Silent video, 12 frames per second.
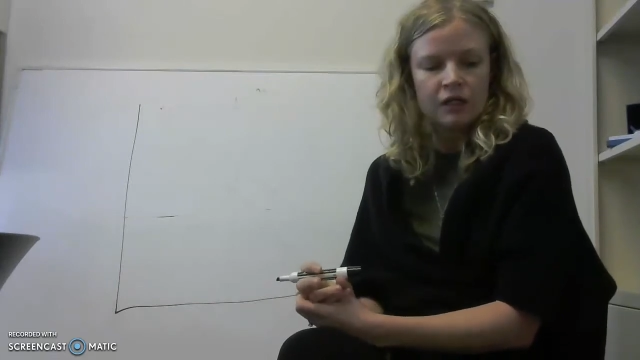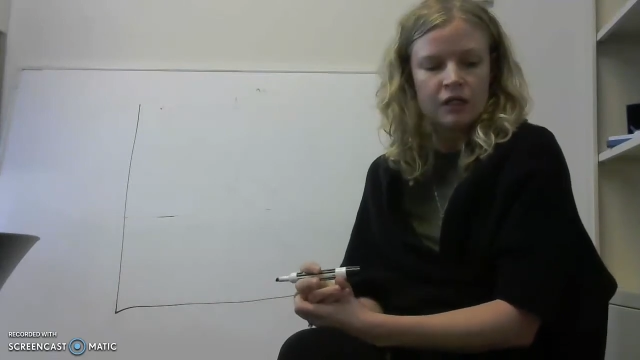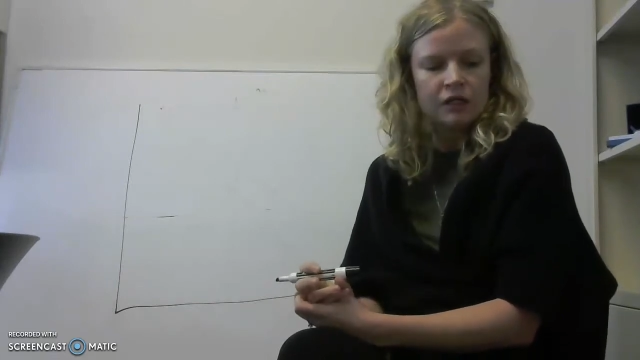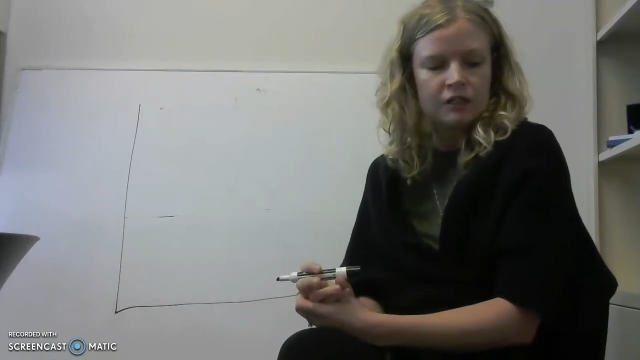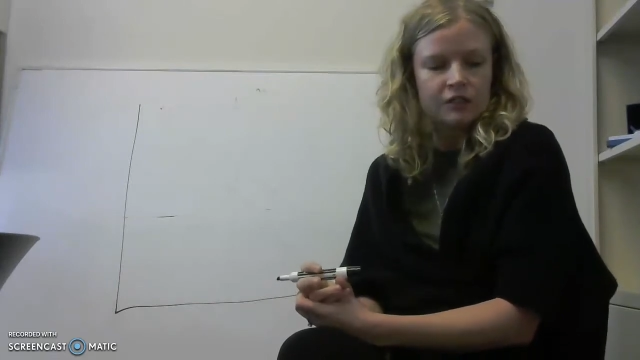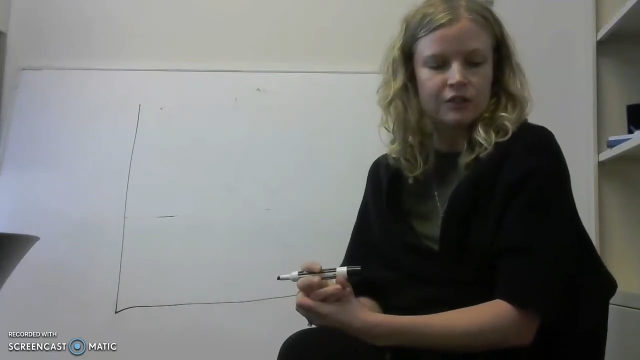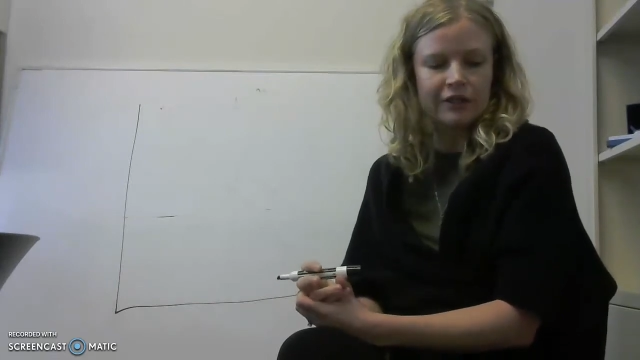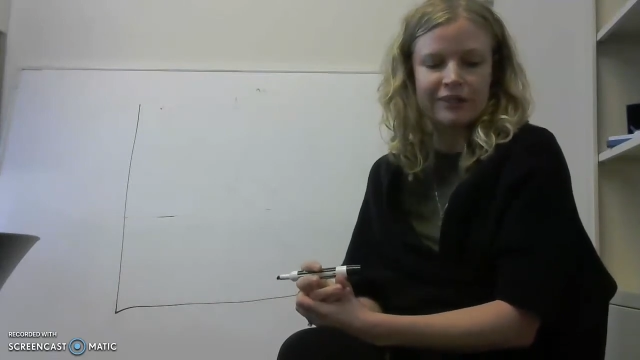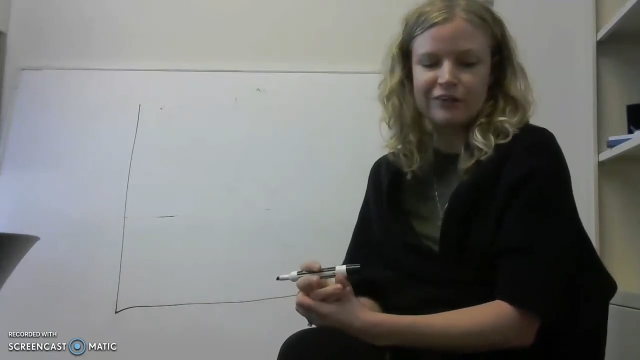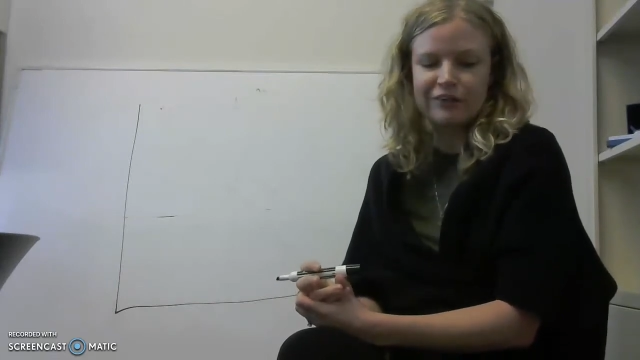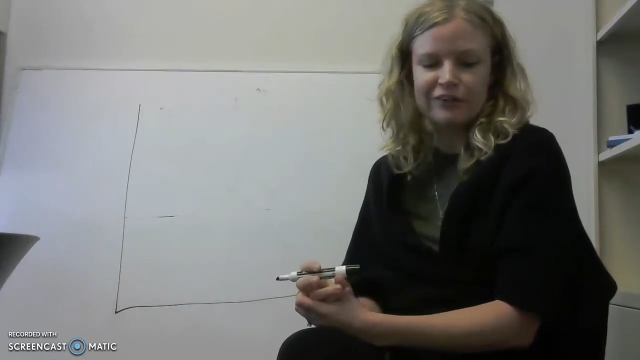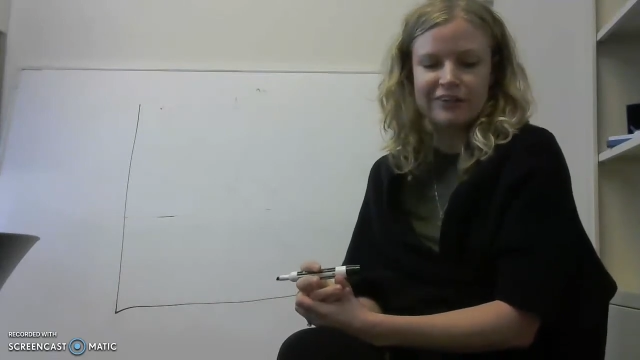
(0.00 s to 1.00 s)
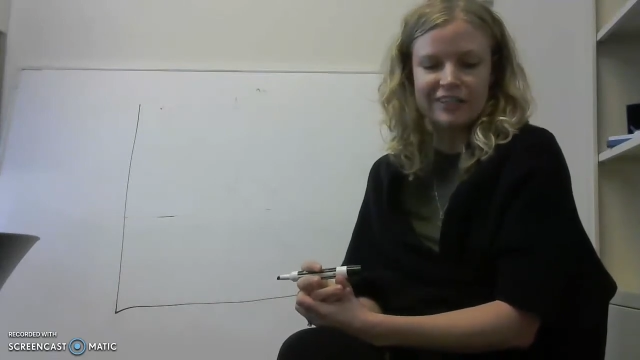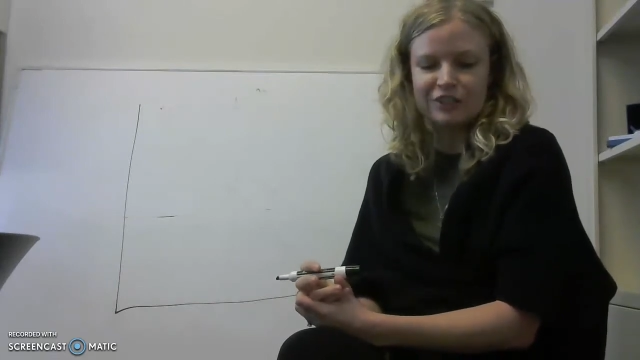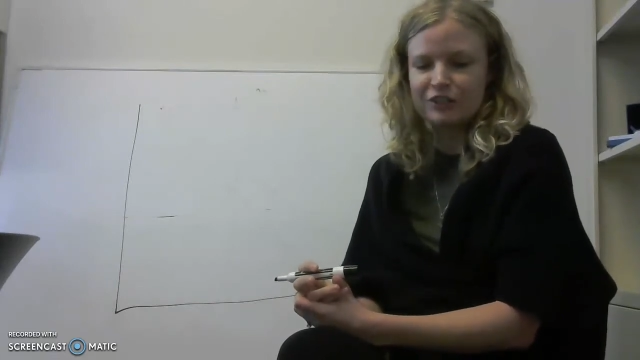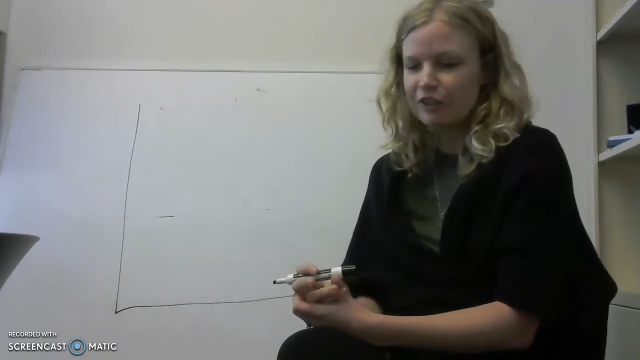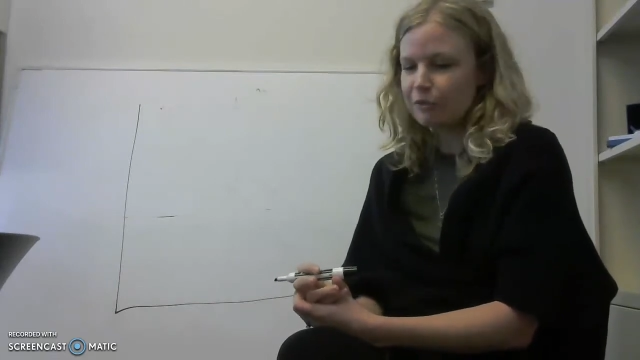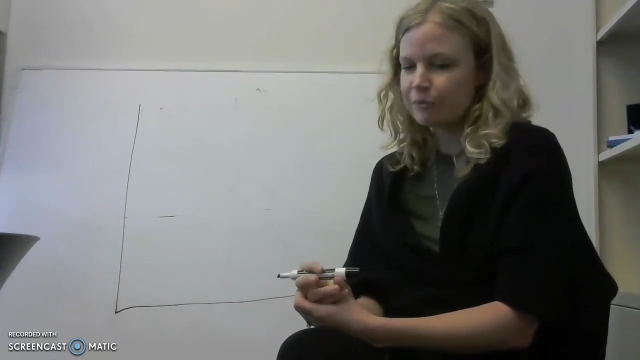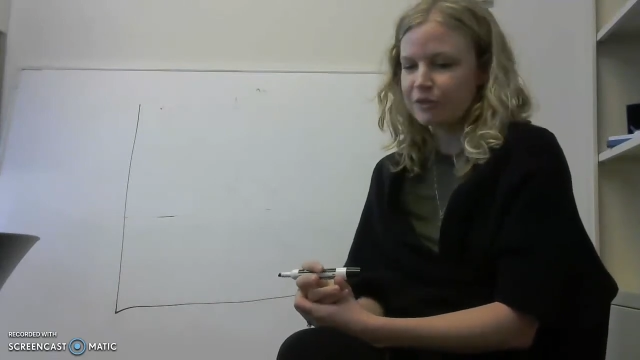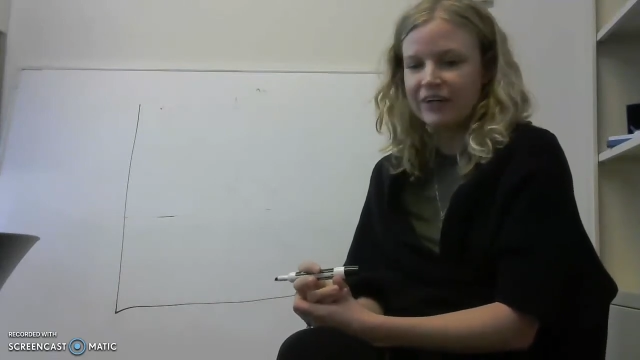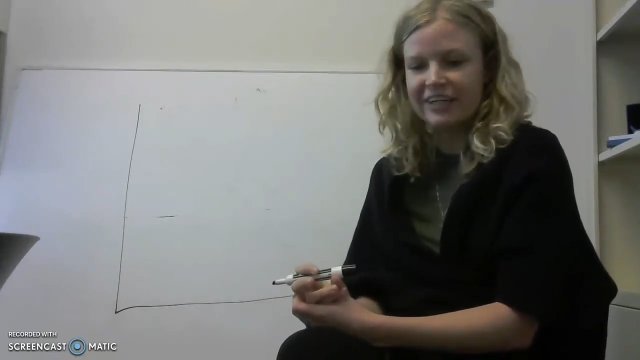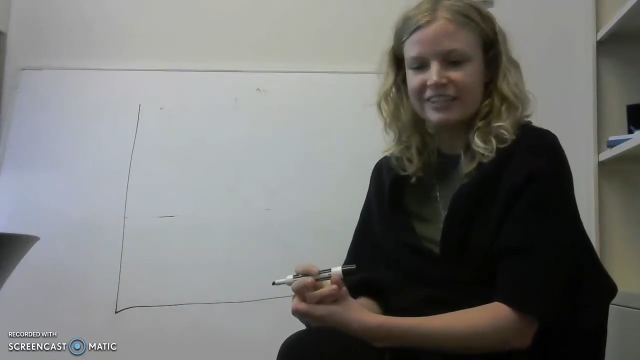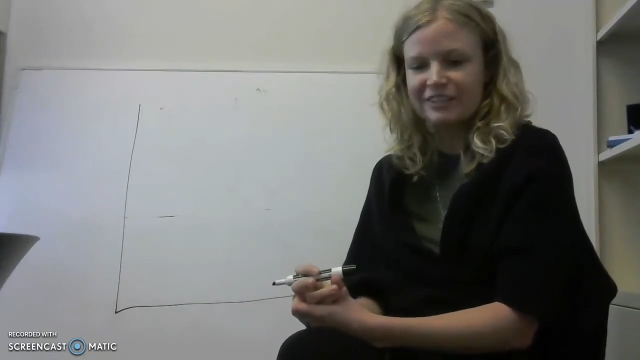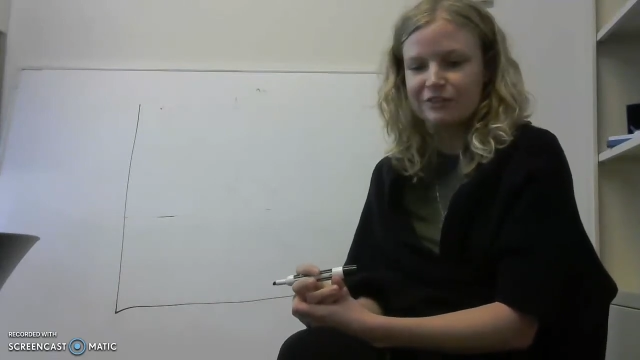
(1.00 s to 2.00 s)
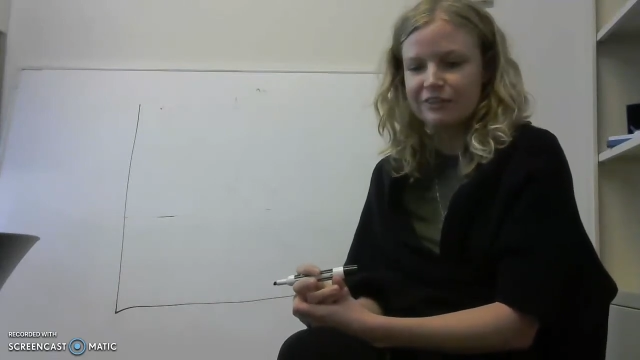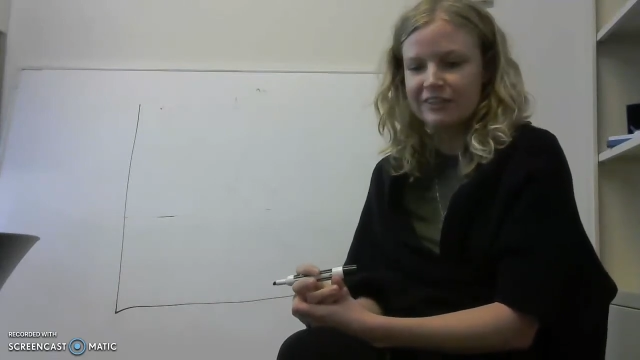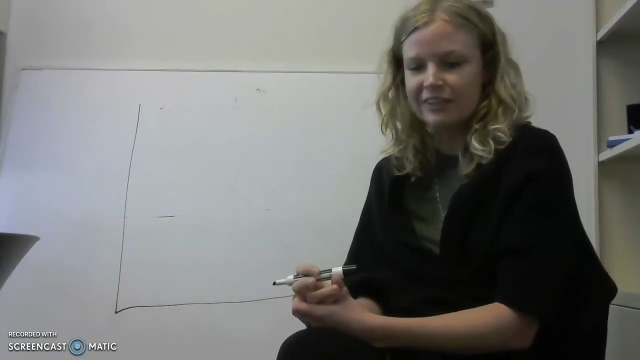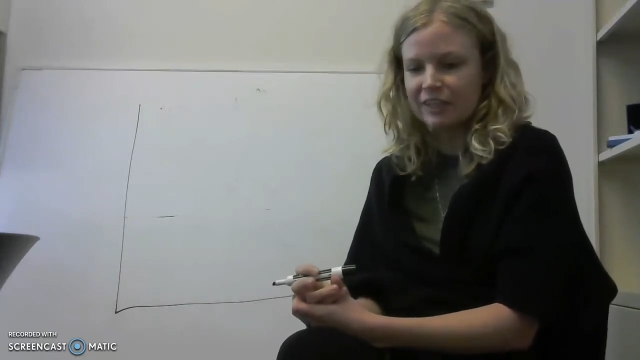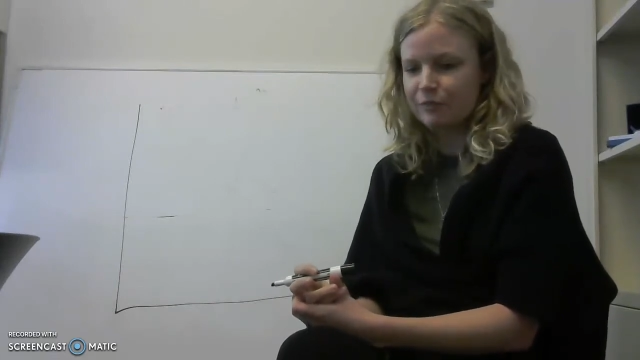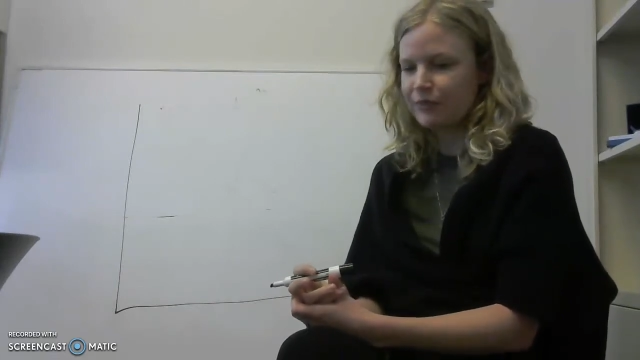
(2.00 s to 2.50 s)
So I go and I show up to grad school and I'm